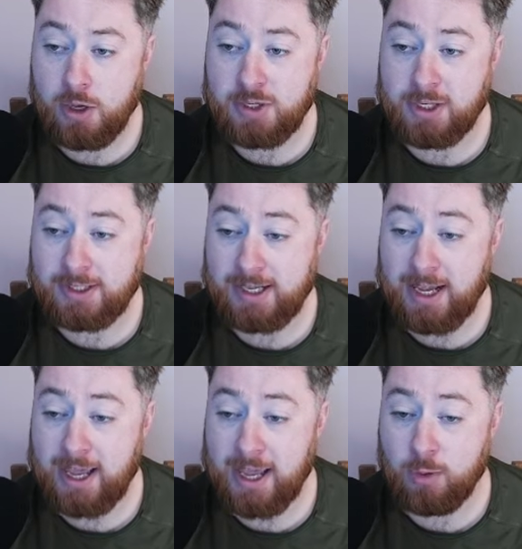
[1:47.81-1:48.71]
So you can
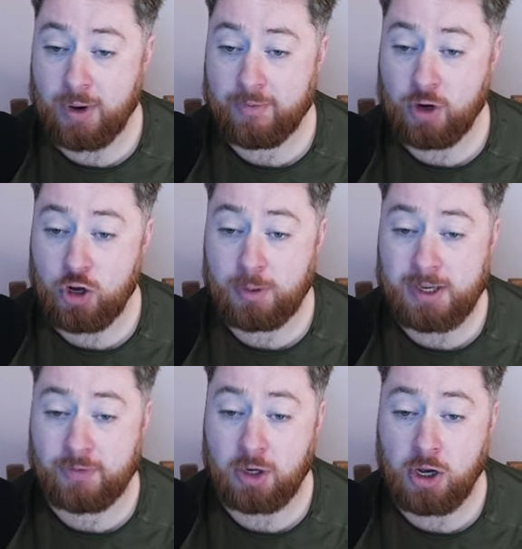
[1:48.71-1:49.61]
see here we have a couple of
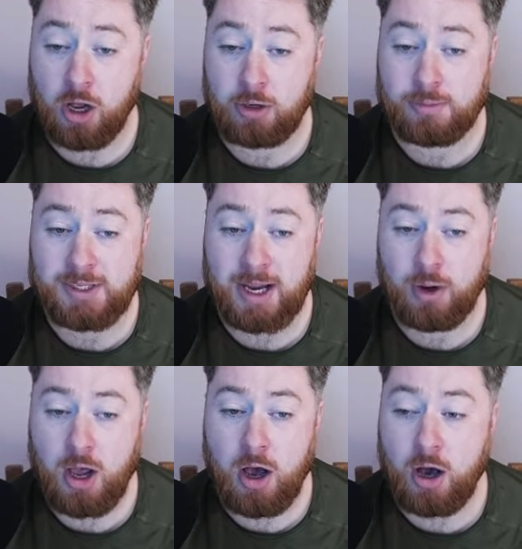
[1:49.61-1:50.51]
different columns.
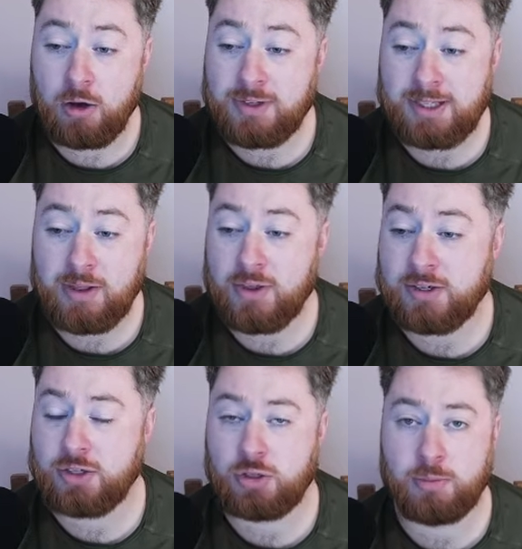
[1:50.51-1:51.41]
Now, obviously,
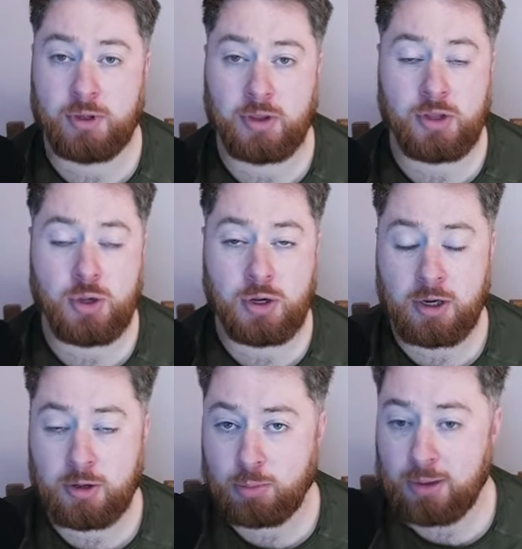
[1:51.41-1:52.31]
this is something that you
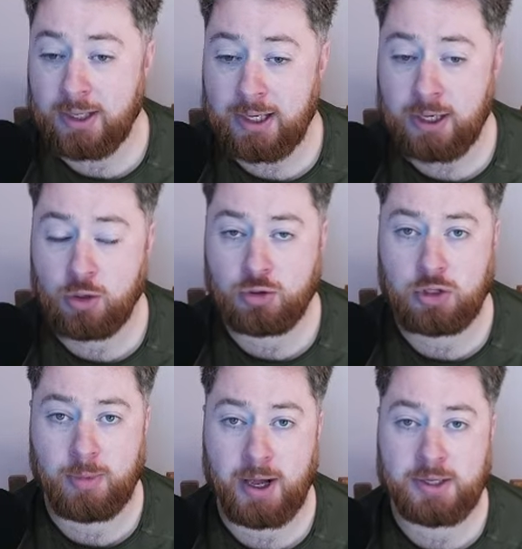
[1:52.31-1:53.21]
can completely
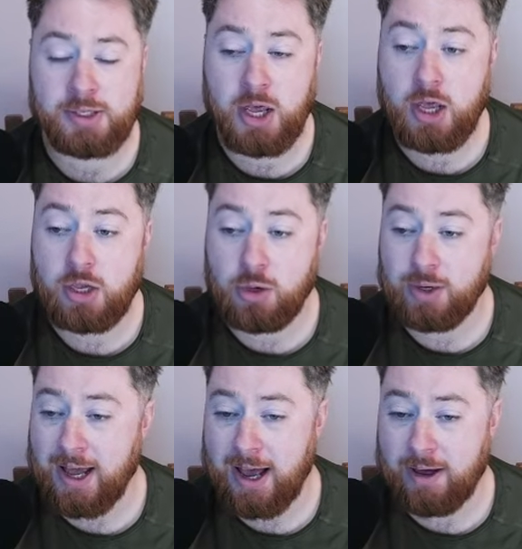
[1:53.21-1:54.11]
customize. You
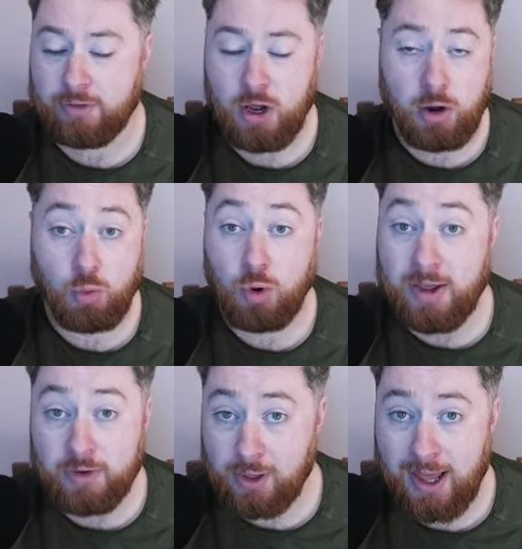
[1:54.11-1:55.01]
can have
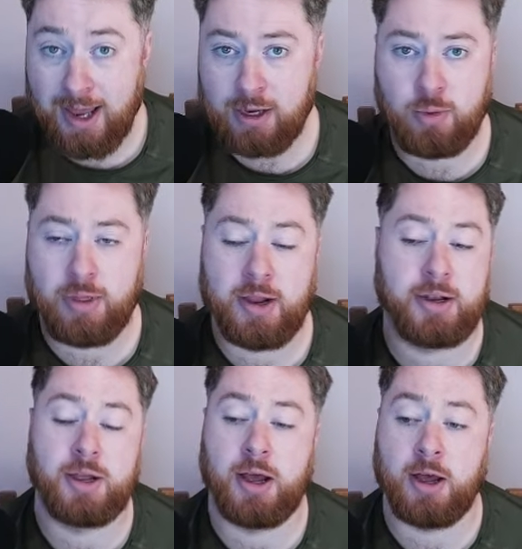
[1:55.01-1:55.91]
whatever you like
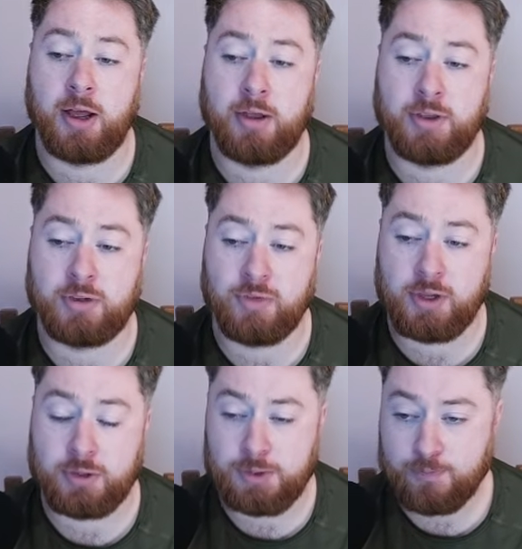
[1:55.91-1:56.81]
within these
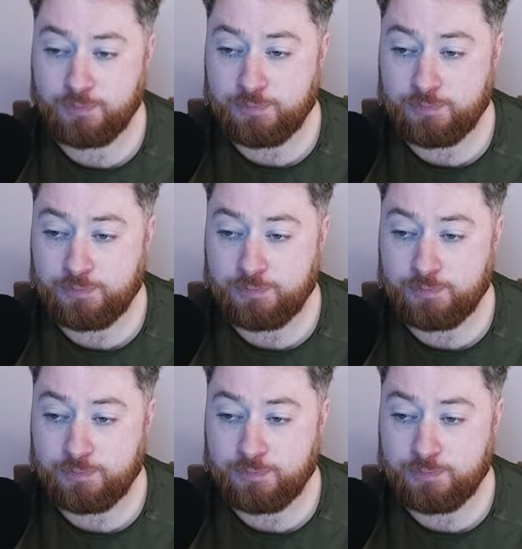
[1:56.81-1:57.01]
fields.